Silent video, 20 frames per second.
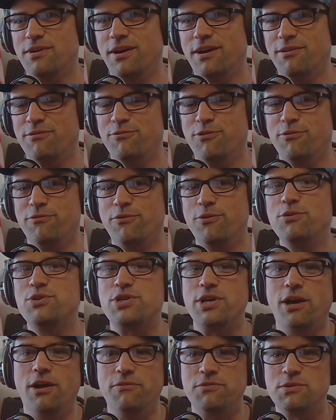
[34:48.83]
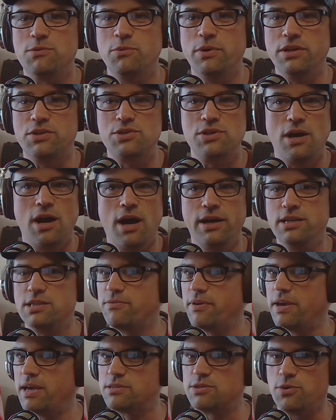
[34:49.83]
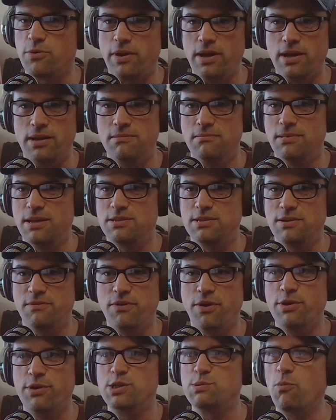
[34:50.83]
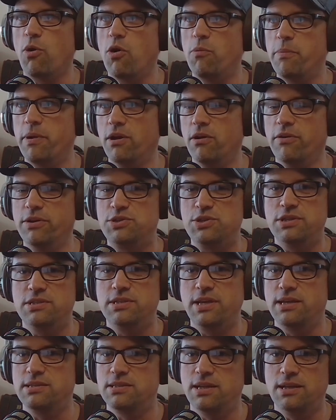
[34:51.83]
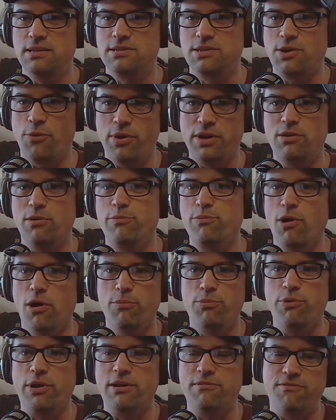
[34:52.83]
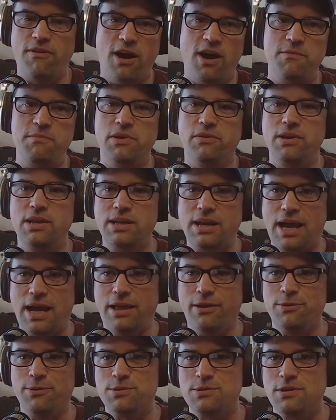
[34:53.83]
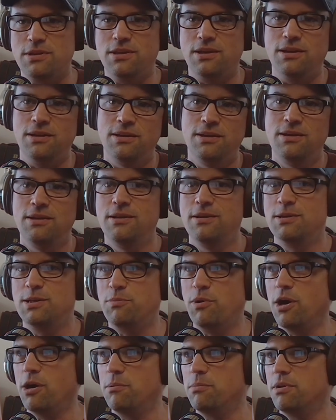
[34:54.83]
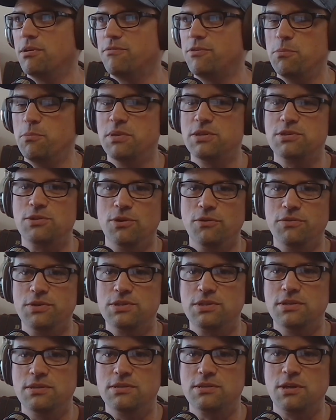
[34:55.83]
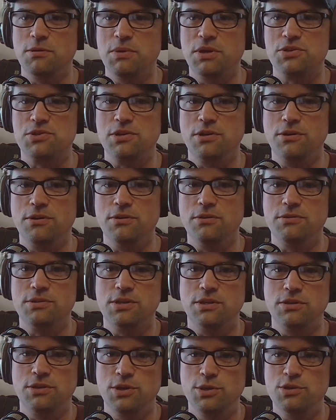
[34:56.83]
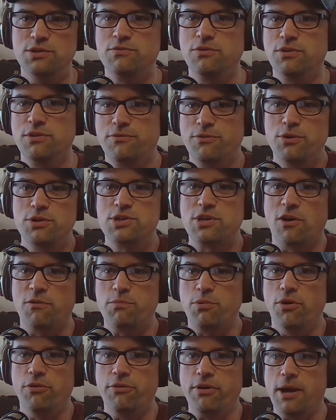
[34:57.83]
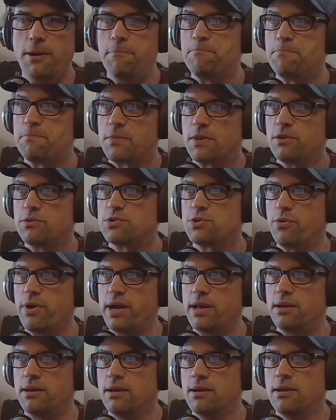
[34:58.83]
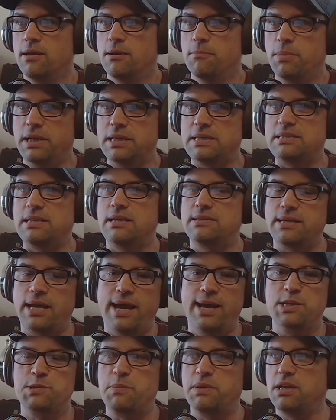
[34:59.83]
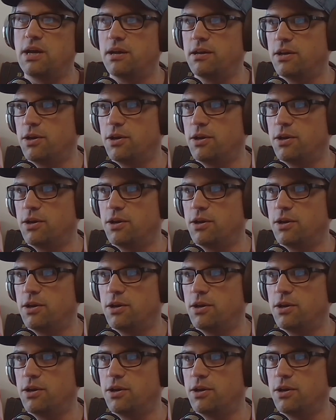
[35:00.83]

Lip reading: for food shelves, which on its face, great. It's a very small bill. It just says that it's going to appropriate $5 million to the Department of Human Services Commissioner to use for the food shelf program. It's great, but it says it has to be done in